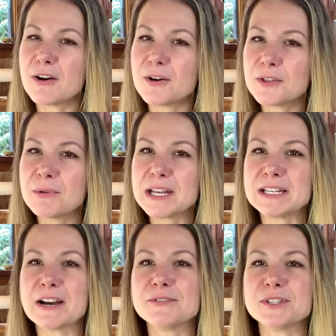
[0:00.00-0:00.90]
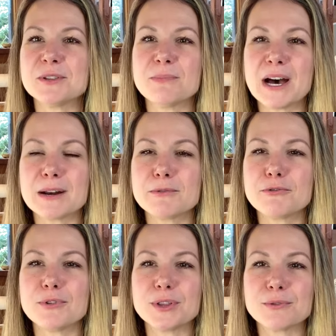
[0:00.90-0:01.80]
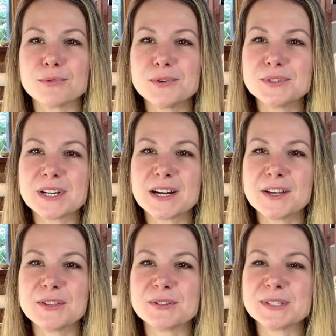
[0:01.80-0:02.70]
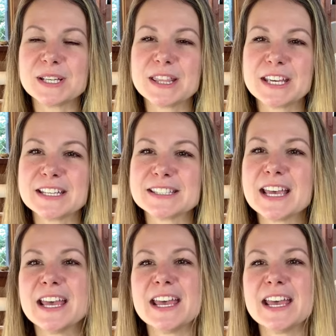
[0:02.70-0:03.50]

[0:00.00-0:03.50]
all the way down to the bottom of where the roots are on those seedlings,